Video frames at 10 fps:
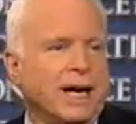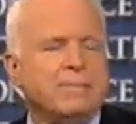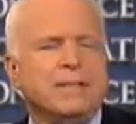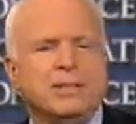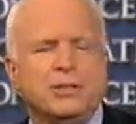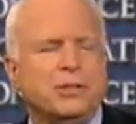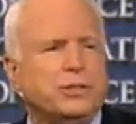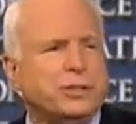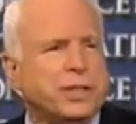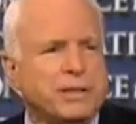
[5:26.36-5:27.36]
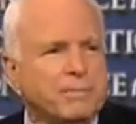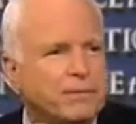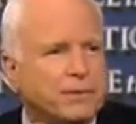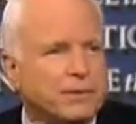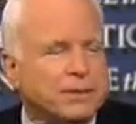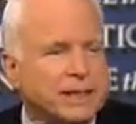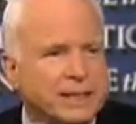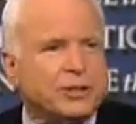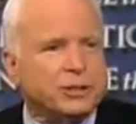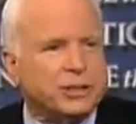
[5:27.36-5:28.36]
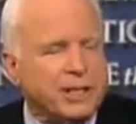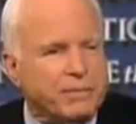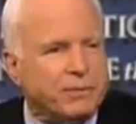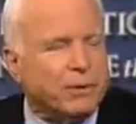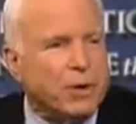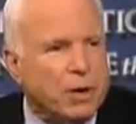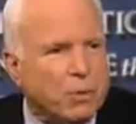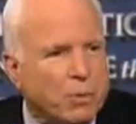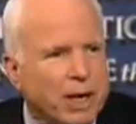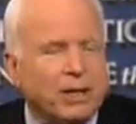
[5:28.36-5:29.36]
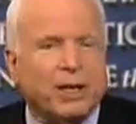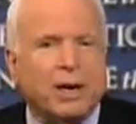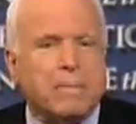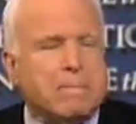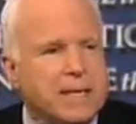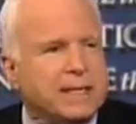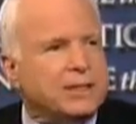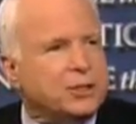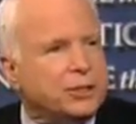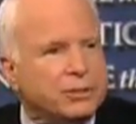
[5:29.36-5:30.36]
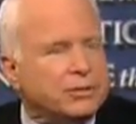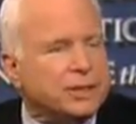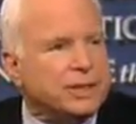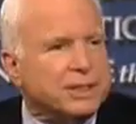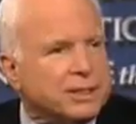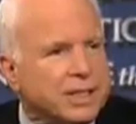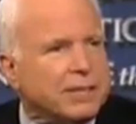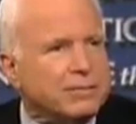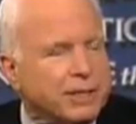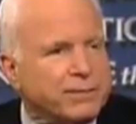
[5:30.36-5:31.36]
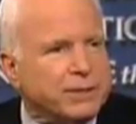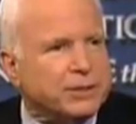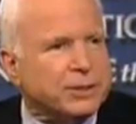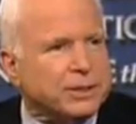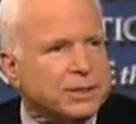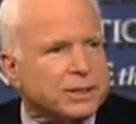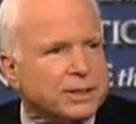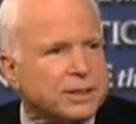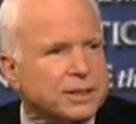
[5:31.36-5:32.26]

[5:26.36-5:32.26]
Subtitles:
I mean, this is shameful. It's shameful. While 1 million children are now refugees.